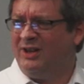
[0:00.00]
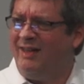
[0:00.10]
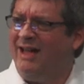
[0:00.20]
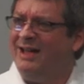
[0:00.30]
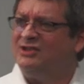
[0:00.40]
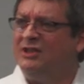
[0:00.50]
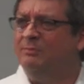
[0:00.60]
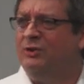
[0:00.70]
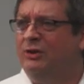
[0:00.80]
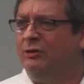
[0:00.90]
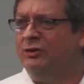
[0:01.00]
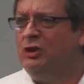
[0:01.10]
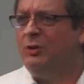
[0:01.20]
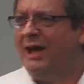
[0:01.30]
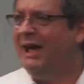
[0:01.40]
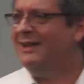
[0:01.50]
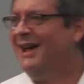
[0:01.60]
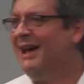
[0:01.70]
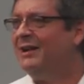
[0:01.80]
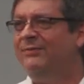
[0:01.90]
the last computer you had
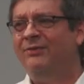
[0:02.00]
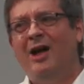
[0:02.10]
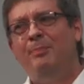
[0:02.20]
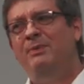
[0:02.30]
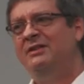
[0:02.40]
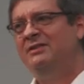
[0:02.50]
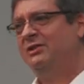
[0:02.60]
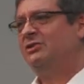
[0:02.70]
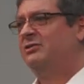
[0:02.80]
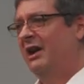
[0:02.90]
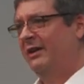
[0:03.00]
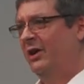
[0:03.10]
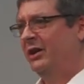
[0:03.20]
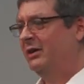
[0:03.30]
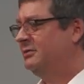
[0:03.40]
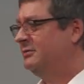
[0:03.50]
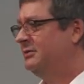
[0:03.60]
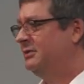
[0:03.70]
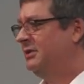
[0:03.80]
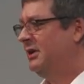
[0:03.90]
that had a floppy disk drive on it?
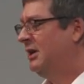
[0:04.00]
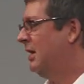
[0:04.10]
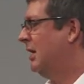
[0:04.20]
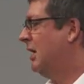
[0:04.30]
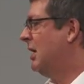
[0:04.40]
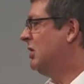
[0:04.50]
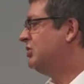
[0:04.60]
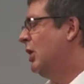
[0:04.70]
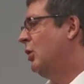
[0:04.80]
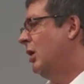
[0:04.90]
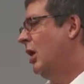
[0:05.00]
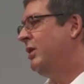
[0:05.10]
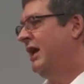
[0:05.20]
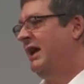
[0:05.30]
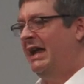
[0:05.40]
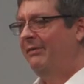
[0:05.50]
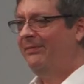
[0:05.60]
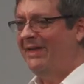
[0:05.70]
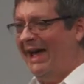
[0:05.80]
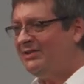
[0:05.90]
So, okay,
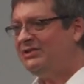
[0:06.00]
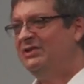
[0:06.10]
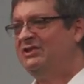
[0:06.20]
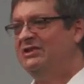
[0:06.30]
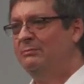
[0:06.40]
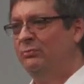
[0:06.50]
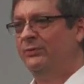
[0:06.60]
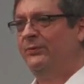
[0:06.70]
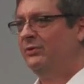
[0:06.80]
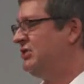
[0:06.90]
if that's the symbol for